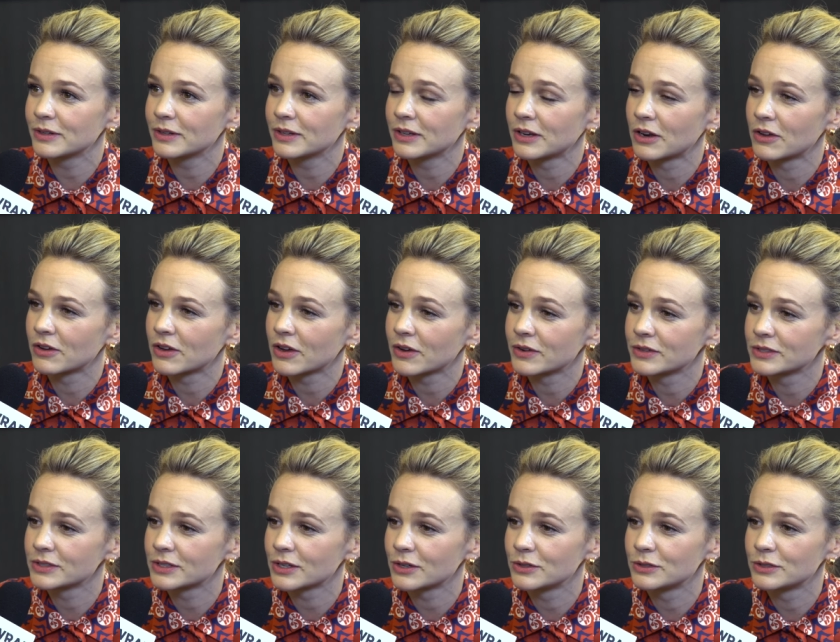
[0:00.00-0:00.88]
you know,
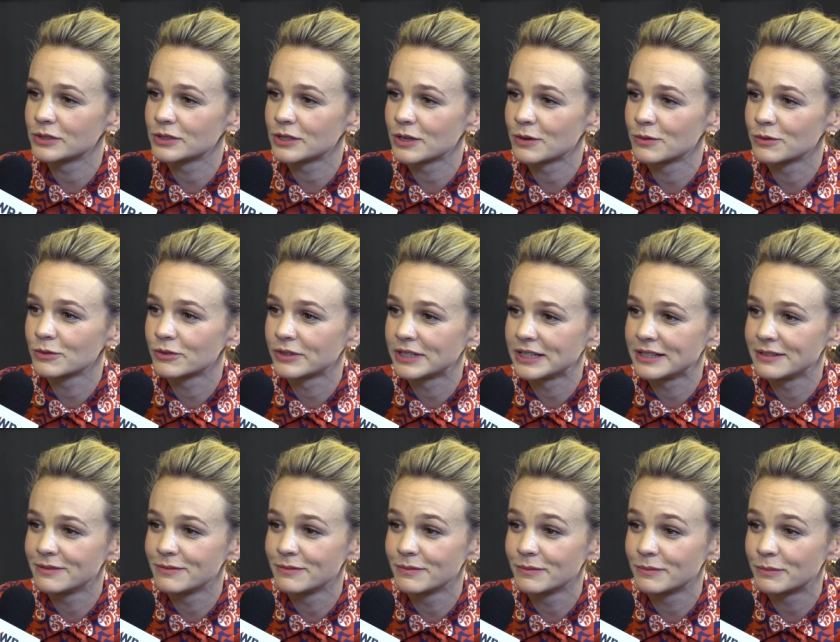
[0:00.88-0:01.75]
going toe to toe with
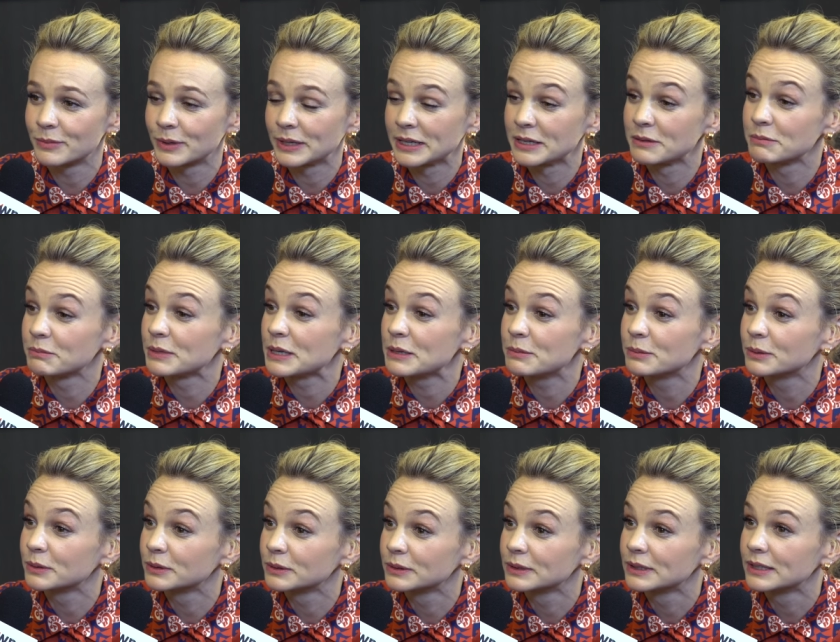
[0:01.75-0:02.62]
really brilliant
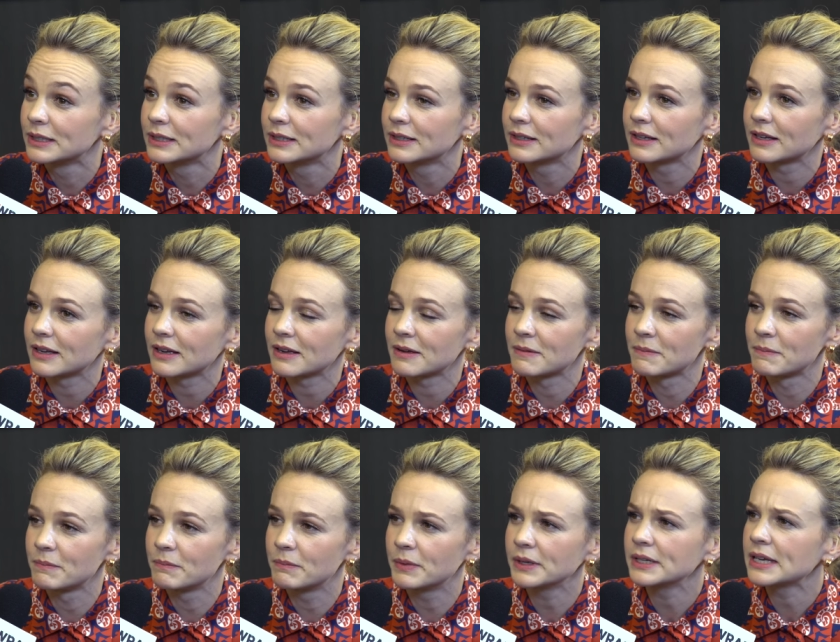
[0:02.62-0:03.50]
people.
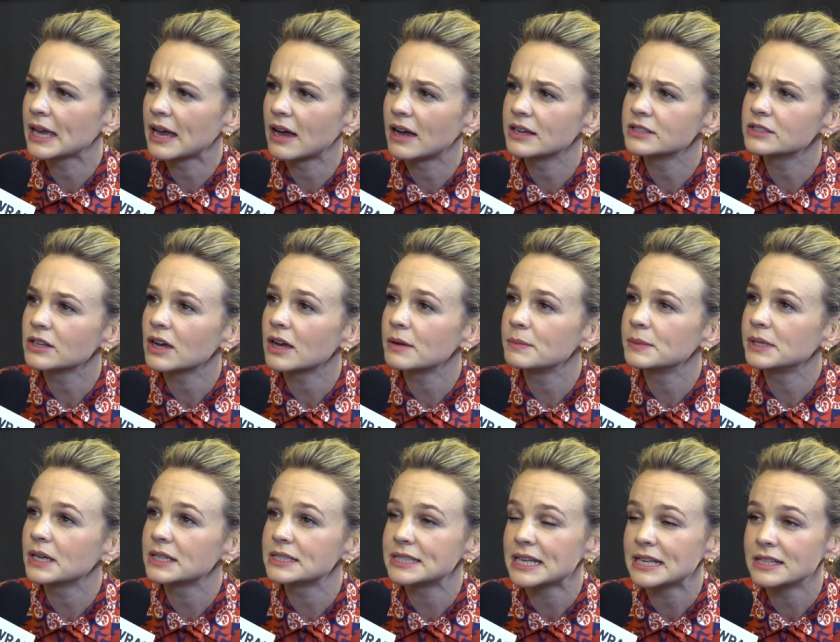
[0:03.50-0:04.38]
Um, but yeah, I,
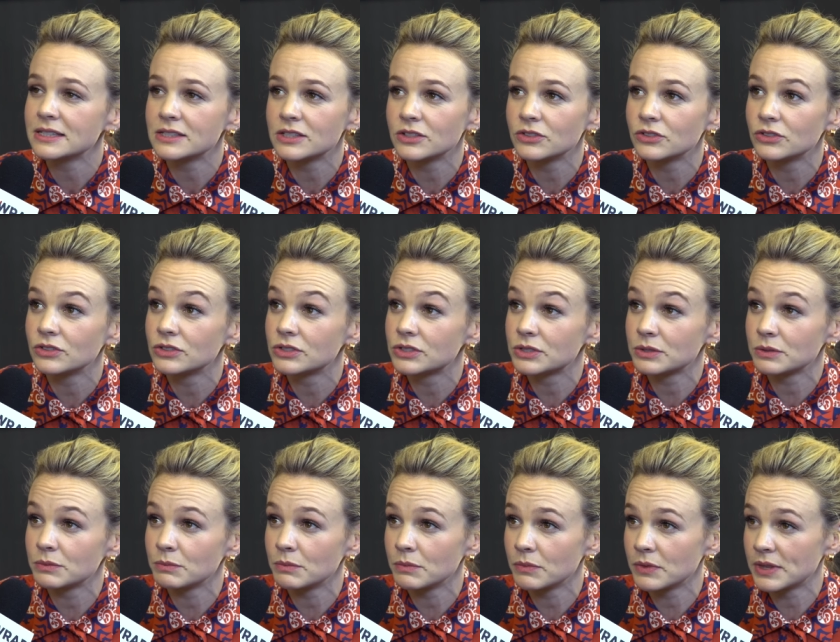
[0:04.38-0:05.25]
mean, I tend to,
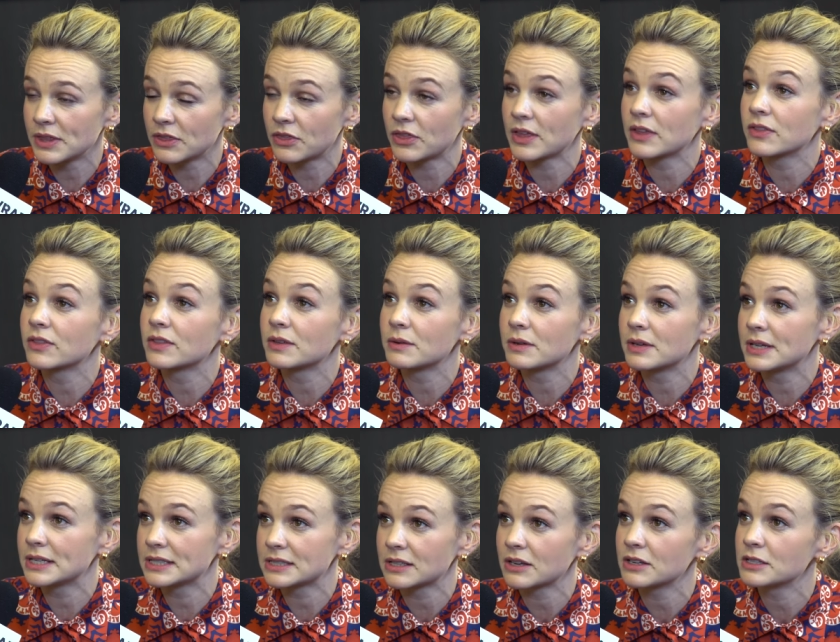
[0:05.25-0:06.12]
the thing that
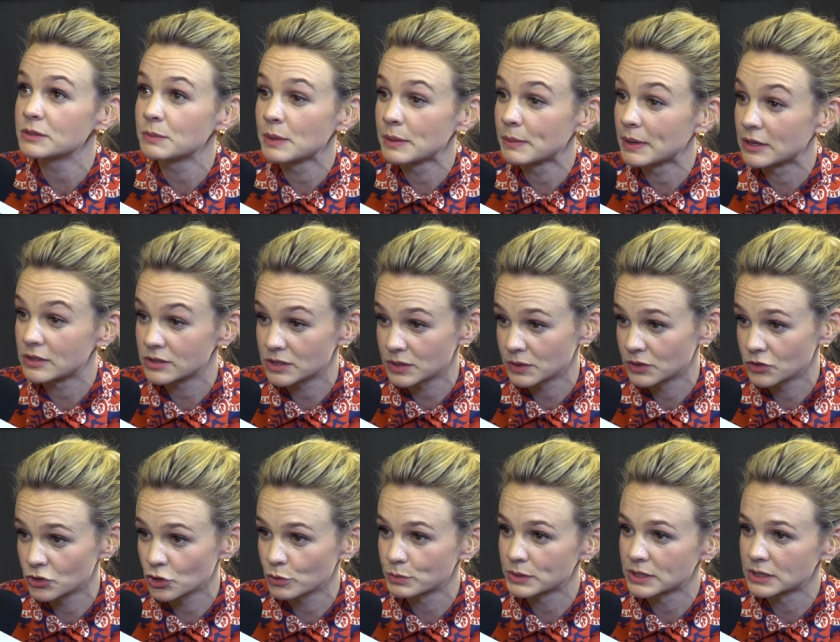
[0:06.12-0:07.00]
excites me about
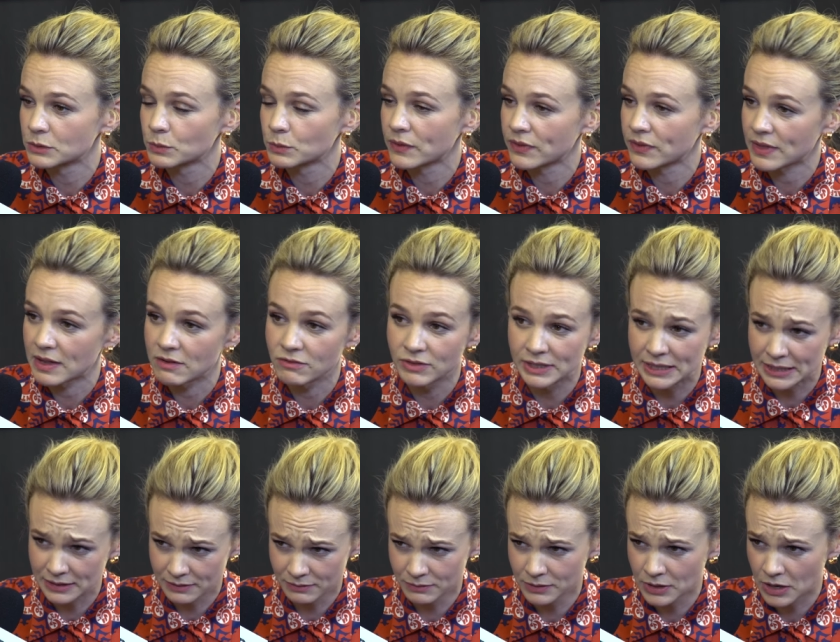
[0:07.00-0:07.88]
doing jobs is when they're
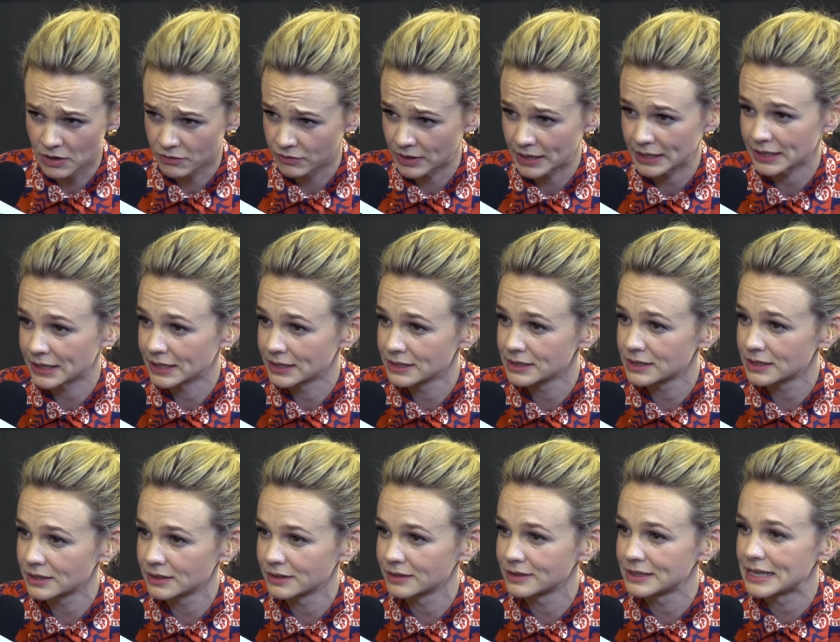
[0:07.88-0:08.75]
really nerve wracking
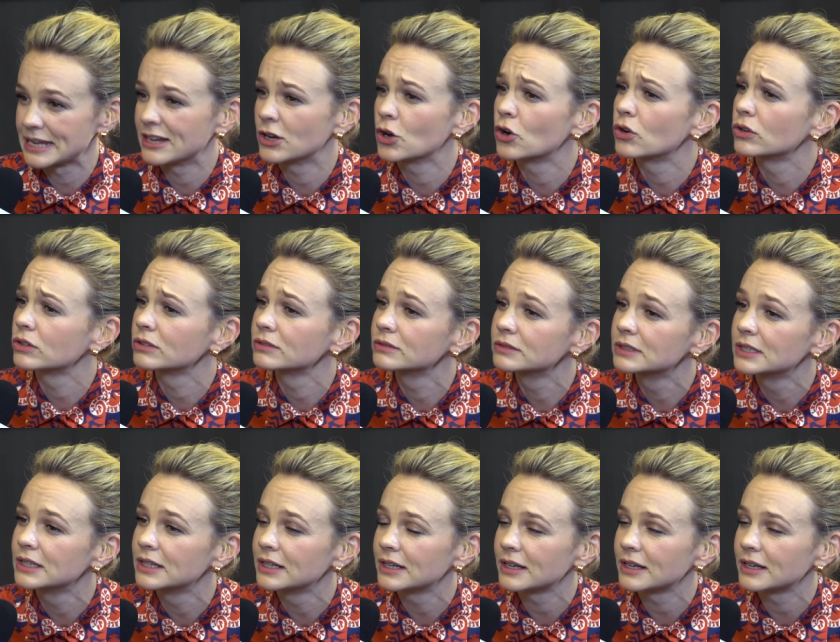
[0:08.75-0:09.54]
to take on.